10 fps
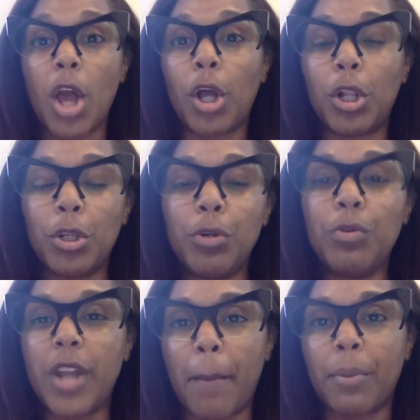
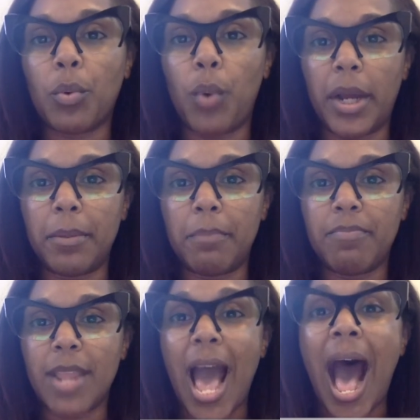Clue number one
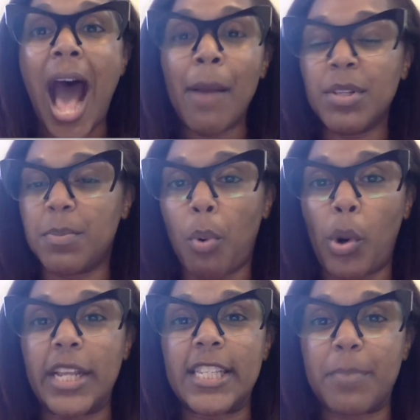I was
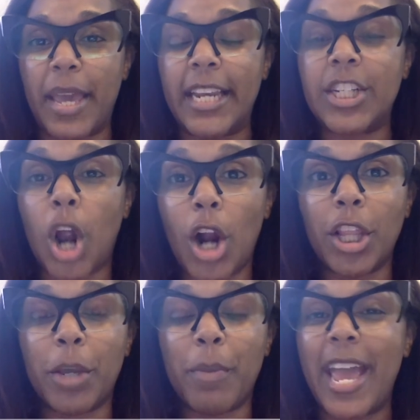born in Spanish
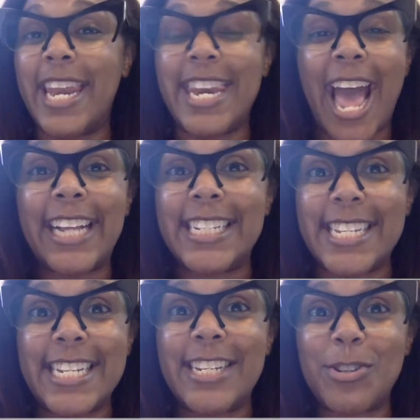Harlem in
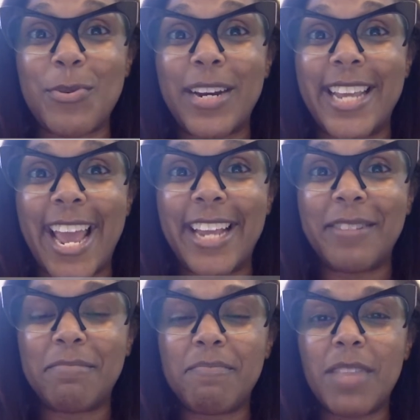1928.
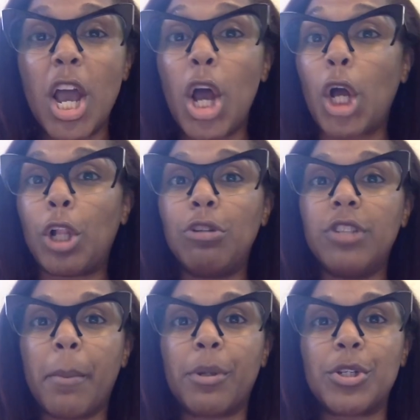Clue
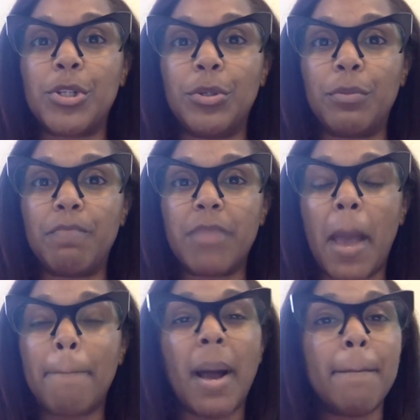number two
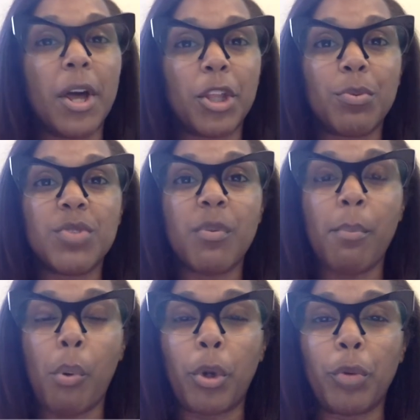My mother was from
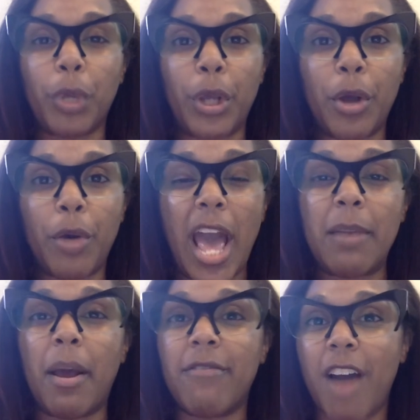Puerto Rico and
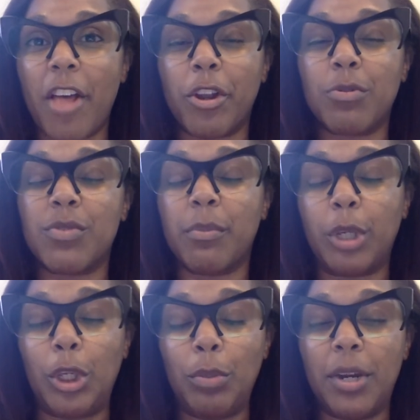my father was from
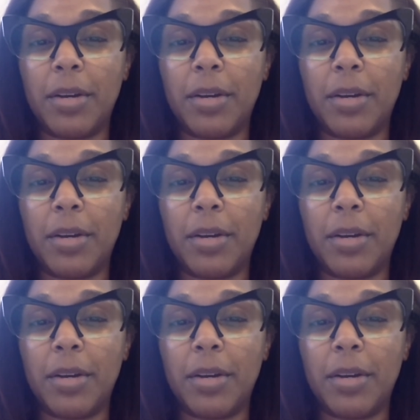Cuba.